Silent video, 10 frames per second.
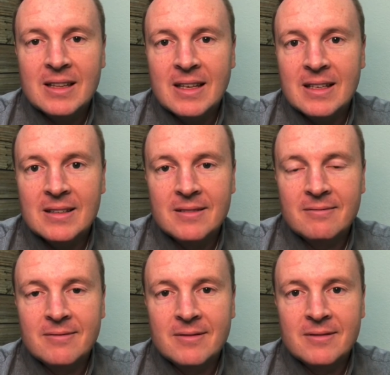they
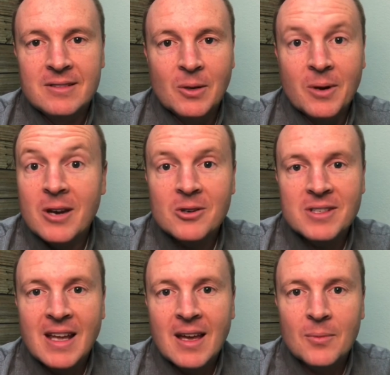don't
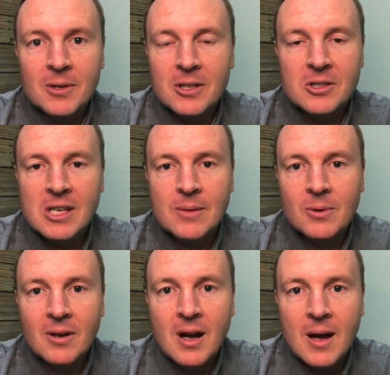understand what a
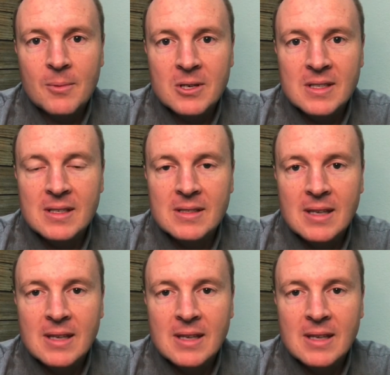chamber of commerce is.